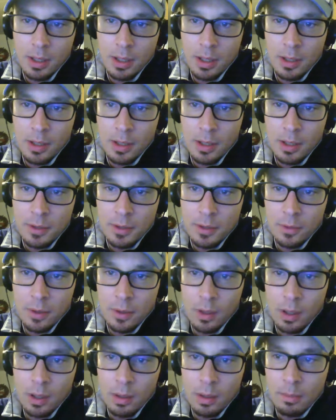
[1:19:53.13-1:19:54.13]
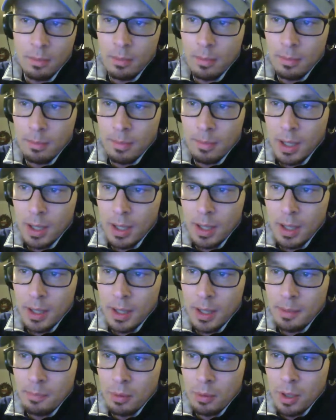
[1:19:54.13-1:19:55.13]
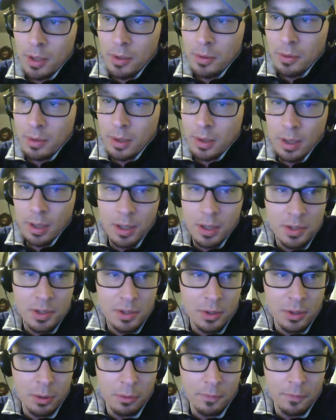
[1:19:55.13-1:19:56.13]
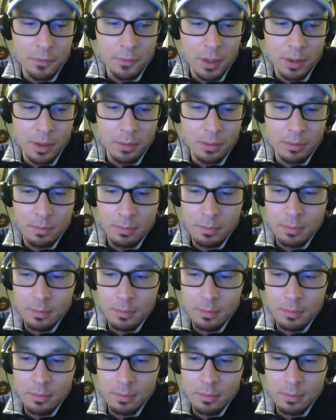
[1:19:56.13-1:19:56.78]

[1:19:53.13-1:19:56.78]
these from my brother-in-law's girlfriend.